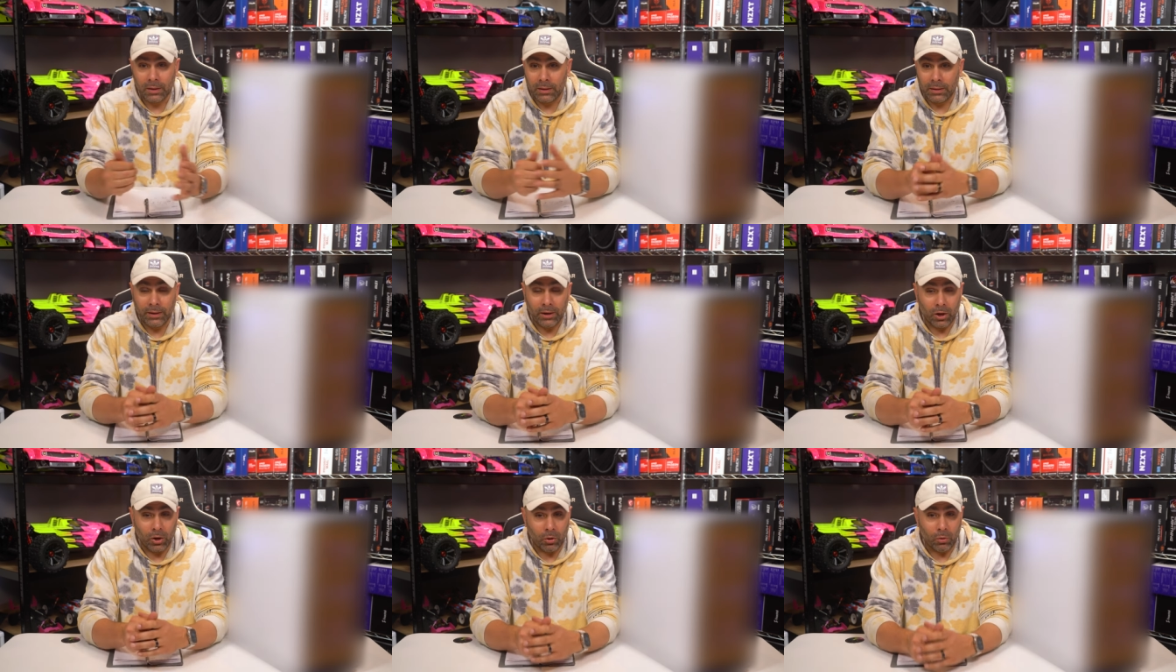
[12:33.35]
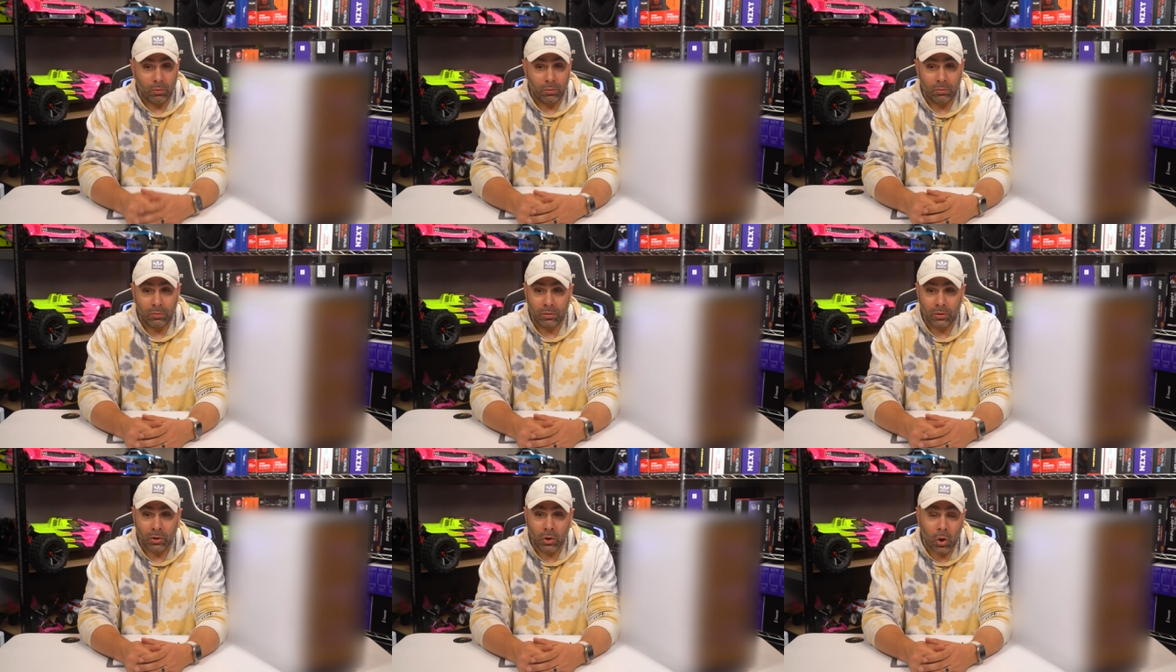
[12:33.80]
you know,
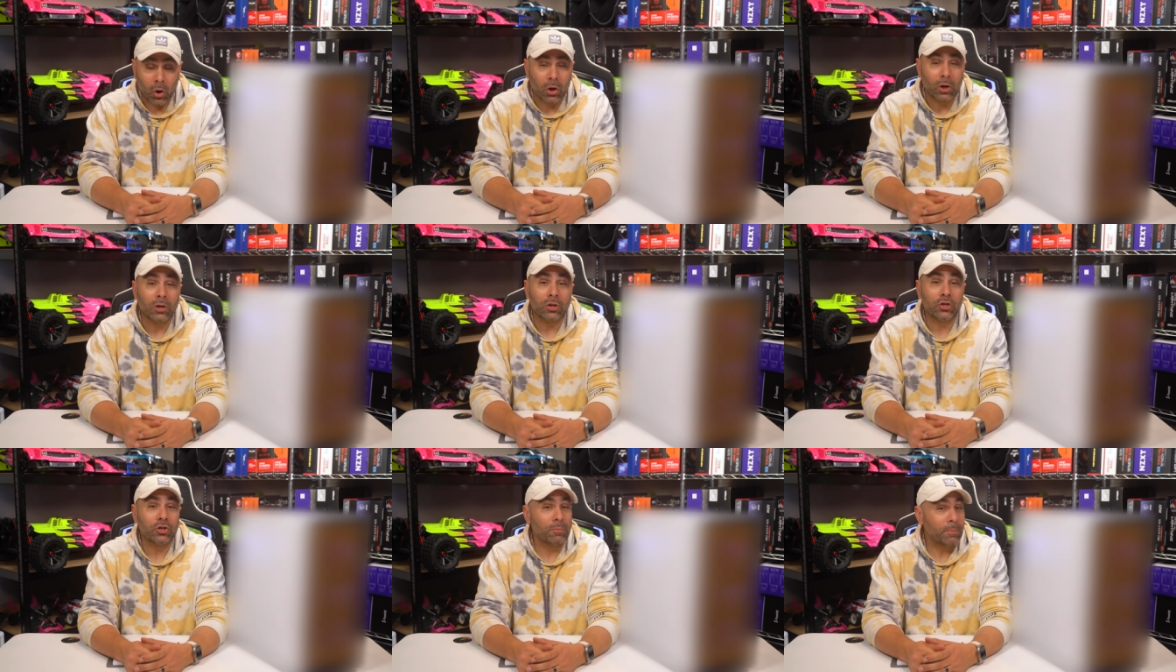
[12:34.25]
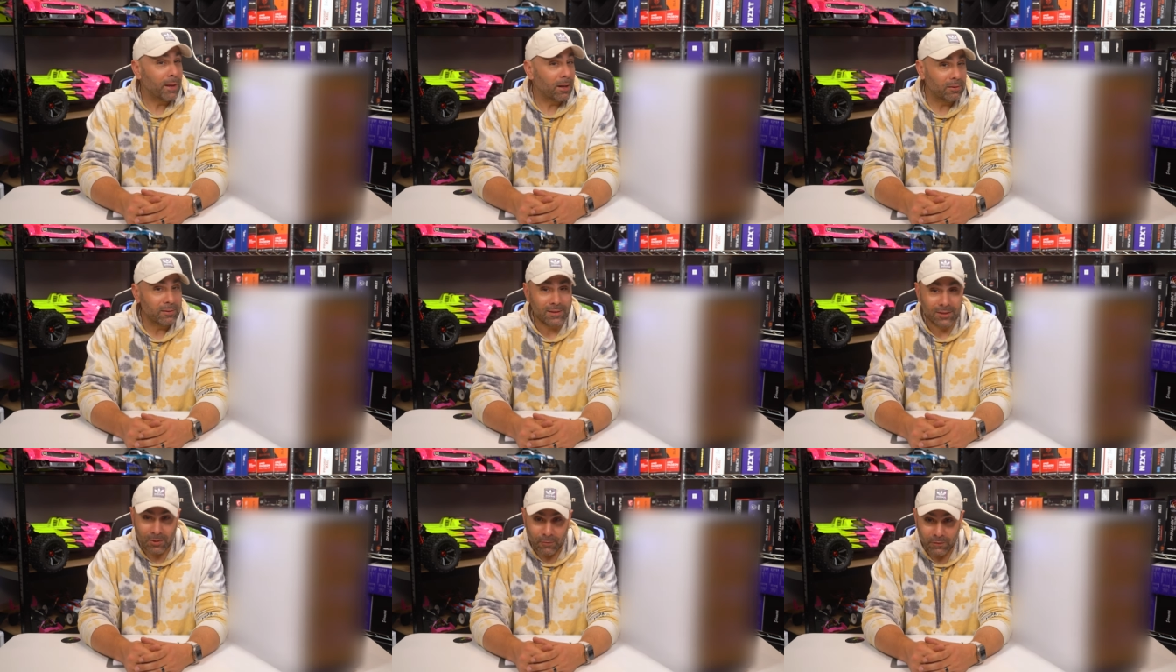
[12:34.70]
large
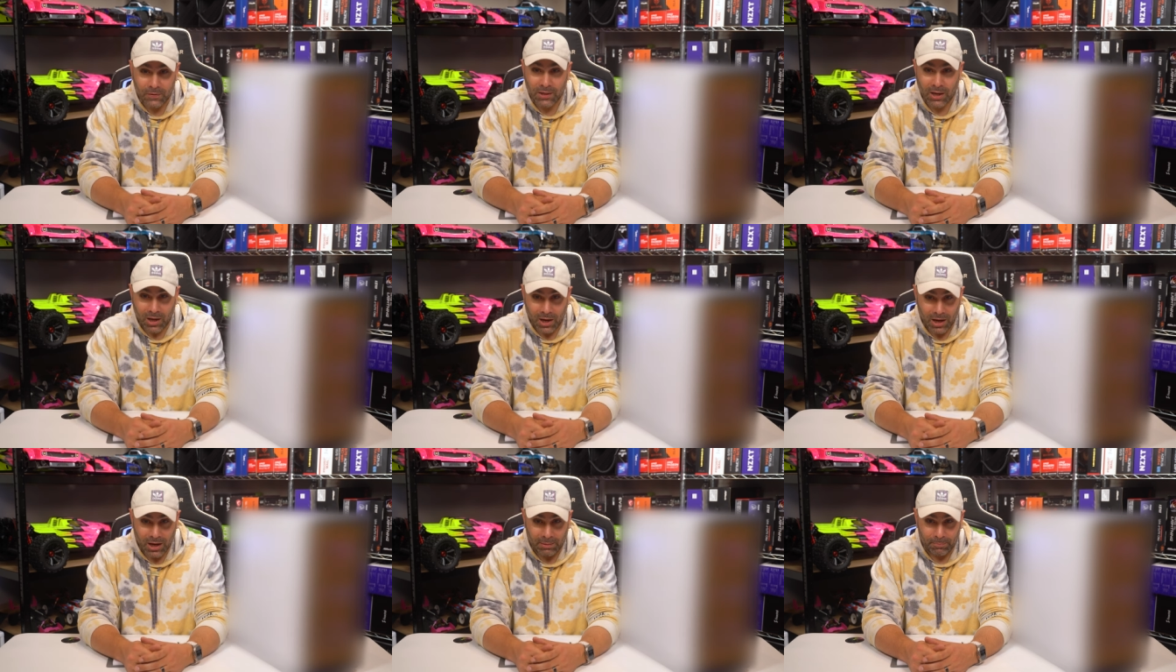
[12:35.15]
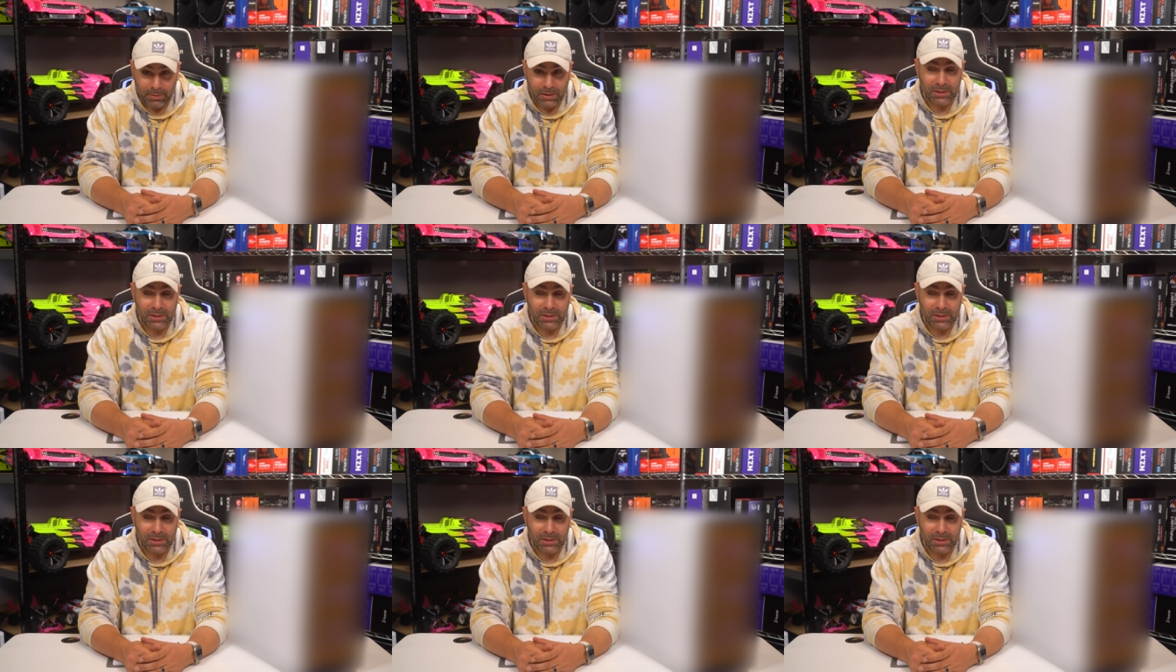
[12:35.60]
amounts of time.